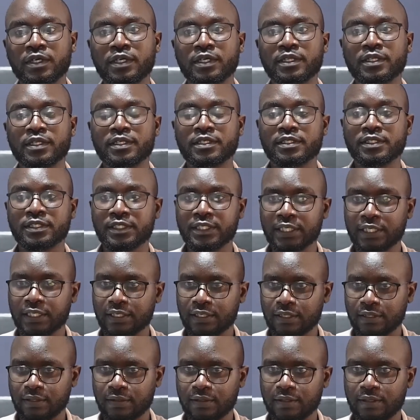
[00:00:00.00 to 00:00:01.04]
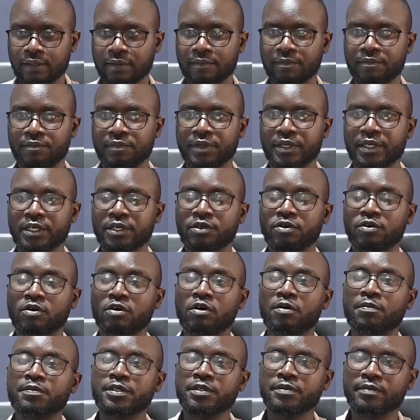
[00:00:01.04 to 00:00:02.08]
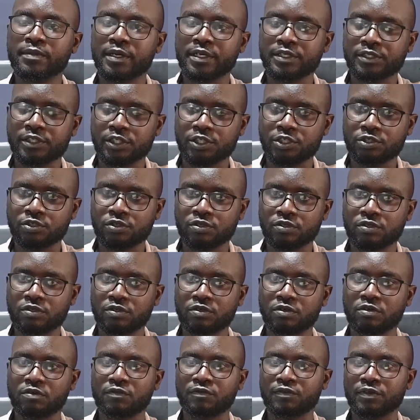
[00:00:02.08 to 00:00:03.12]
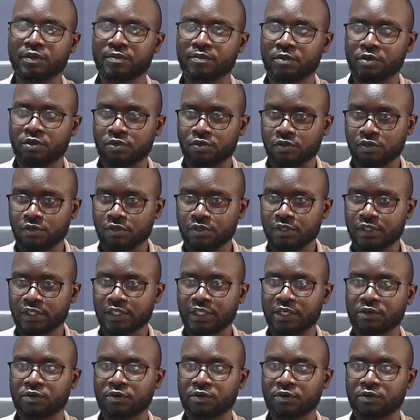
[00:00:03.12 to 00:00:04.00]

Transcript: The sixth being optimization of the models